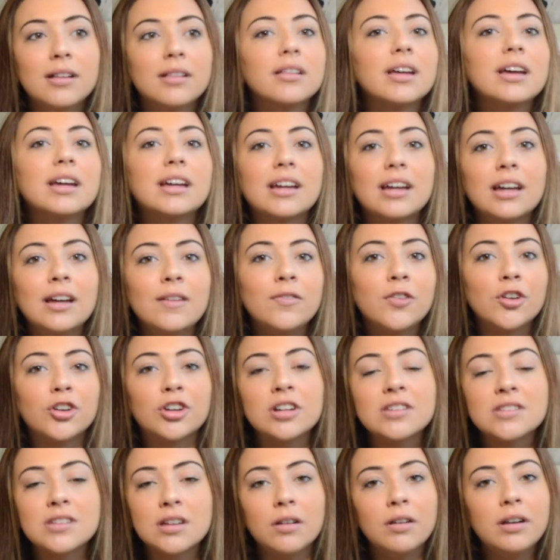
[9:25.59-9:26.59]
Like if you're
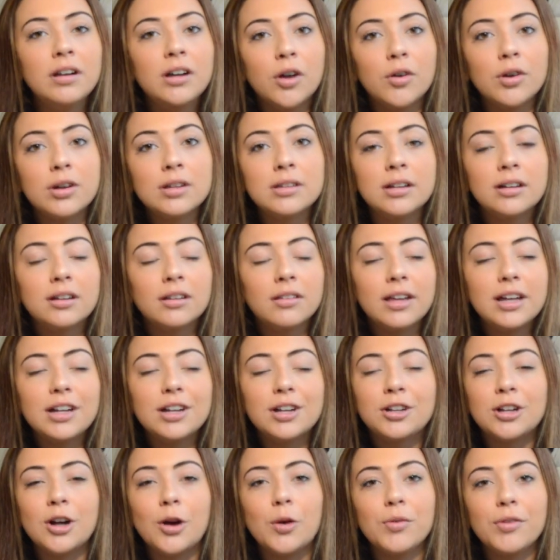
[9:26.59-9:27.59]
considering going there,
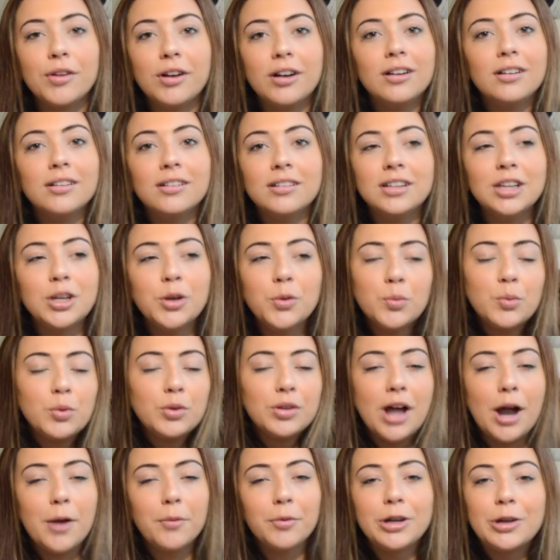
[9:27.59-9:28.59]
like go there, you will
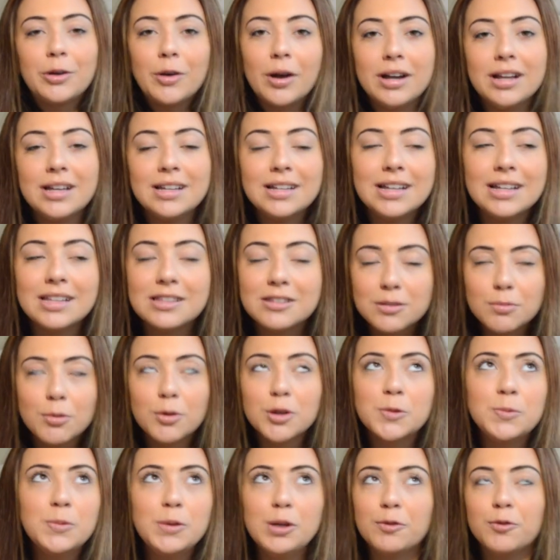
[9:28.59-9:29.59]
not regret it. It's the
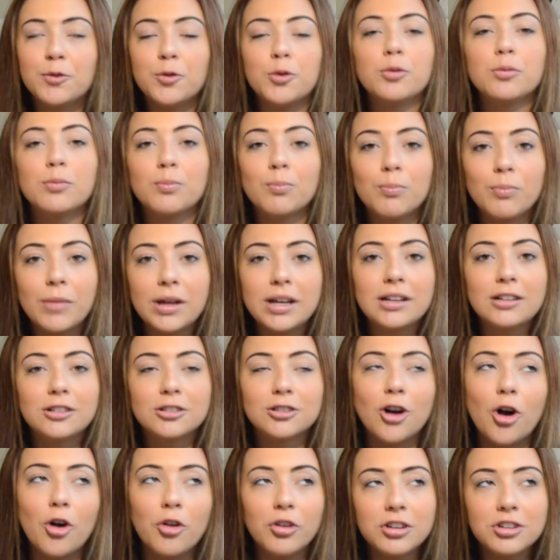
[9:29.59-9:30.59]
most beautiful like
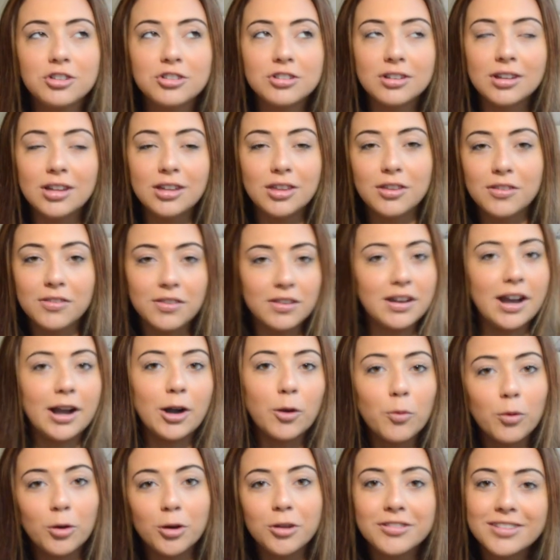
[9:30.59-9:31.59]
college in this
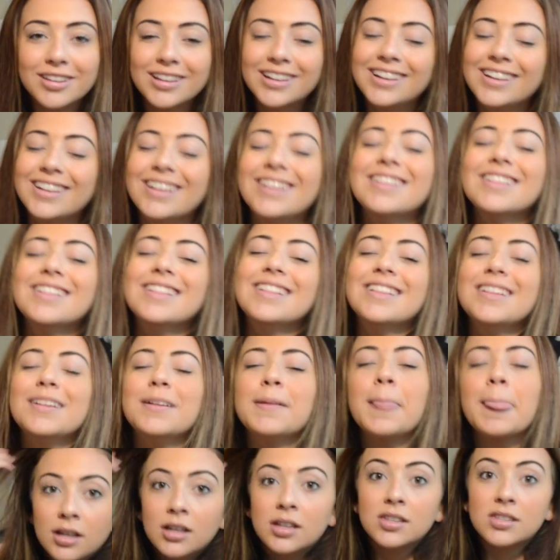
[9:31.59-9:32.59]
entire world.
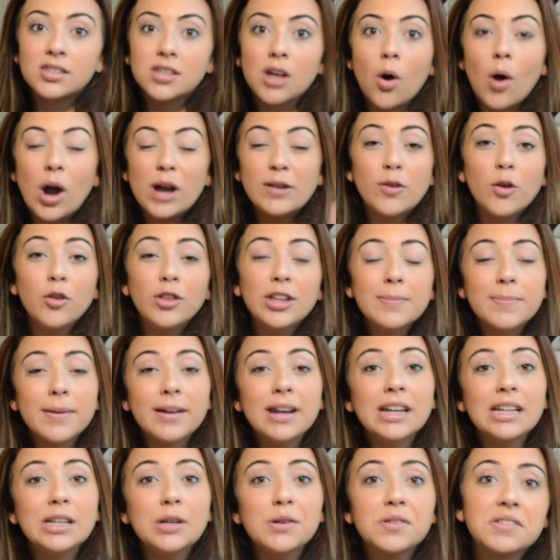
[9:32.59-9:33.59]
So I've only
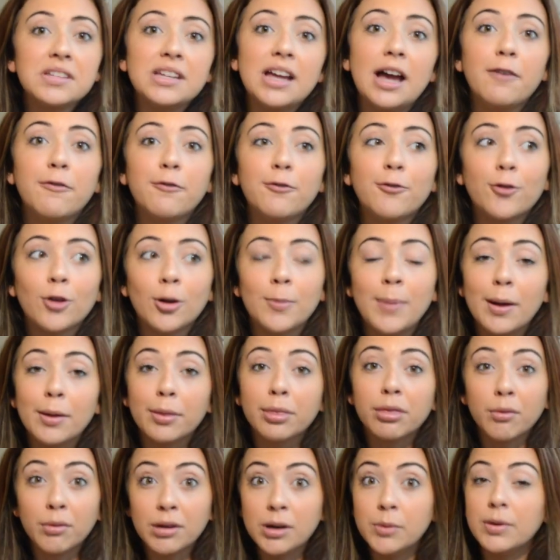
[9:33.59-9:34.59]
been at UCF for about
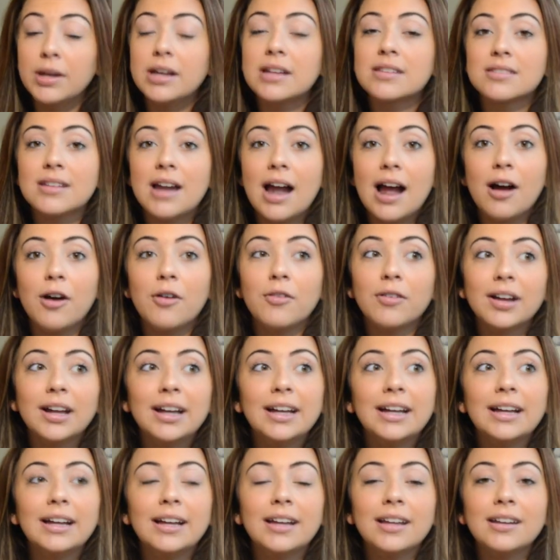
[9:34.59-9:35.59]
3 weeks now,
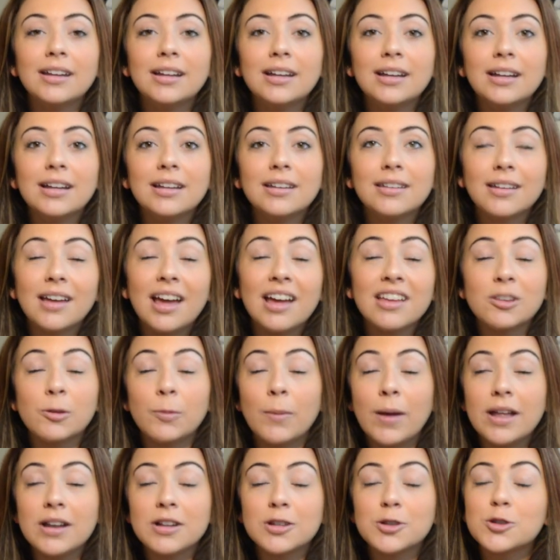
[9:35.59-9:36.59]
and it has
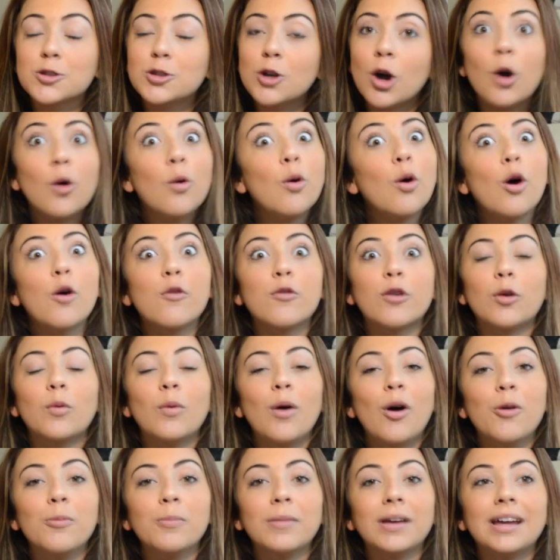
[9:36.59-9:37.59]
been so
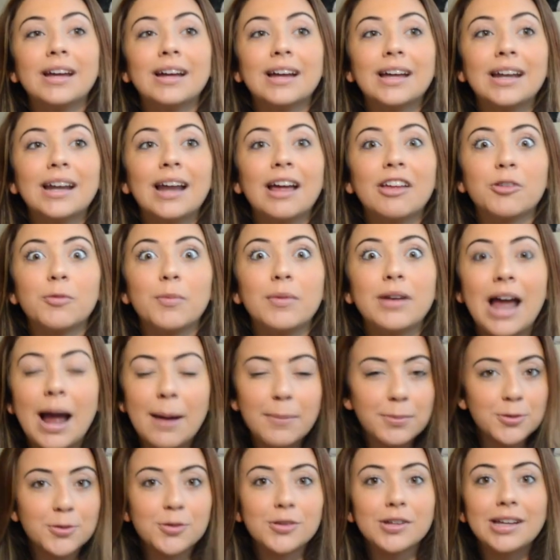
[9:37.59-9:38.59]
overwhelming. It has been
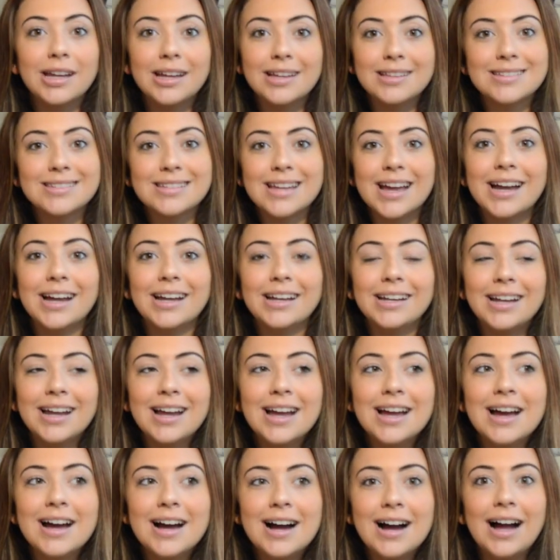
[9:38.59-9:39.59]
absolutely insane.
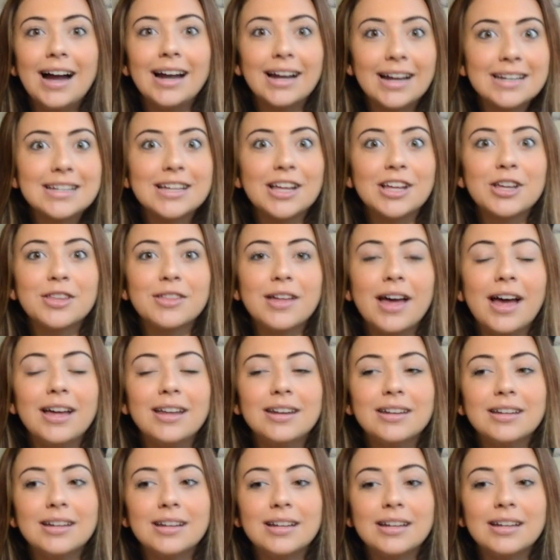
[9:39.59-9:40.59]
I can tell you
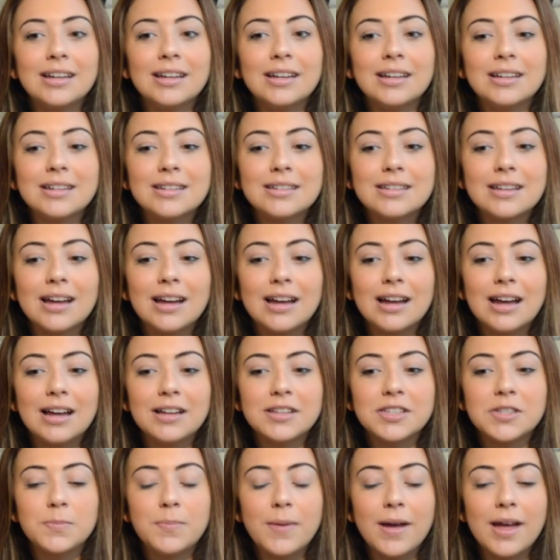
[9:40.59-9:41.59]
that. It
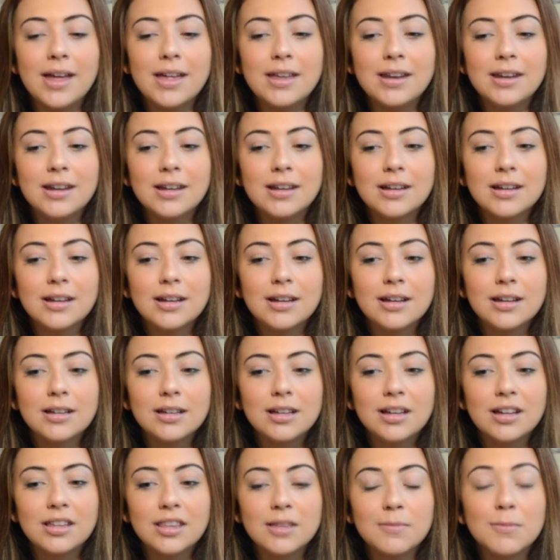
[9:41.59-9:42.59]
has been
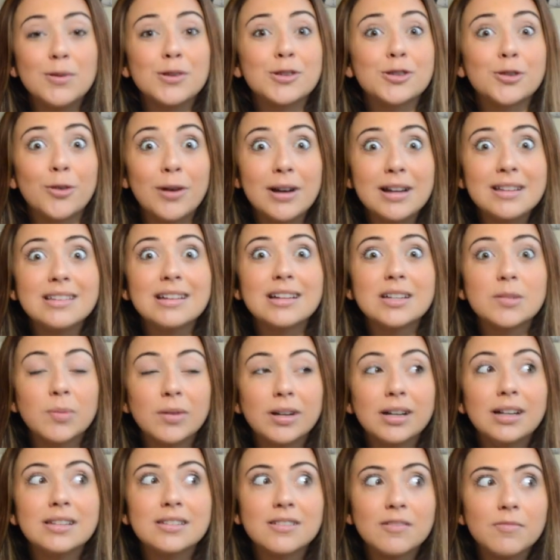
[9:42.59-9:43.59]
the most crazy
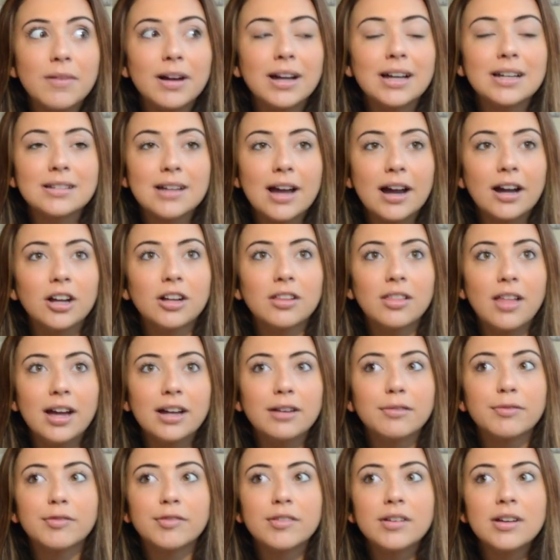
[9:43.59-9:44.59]
experience of my entire
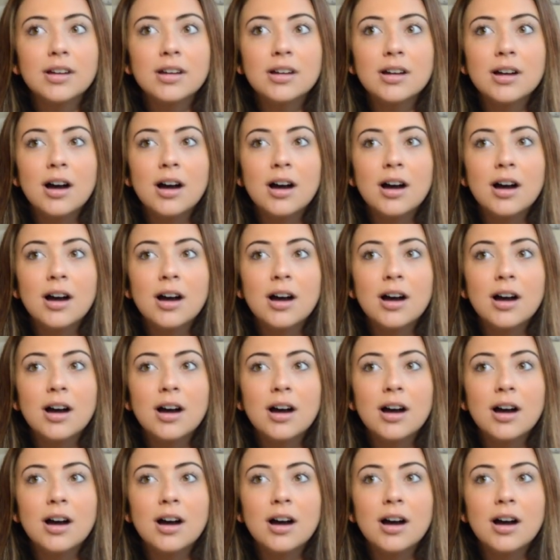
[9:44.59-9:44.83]
life.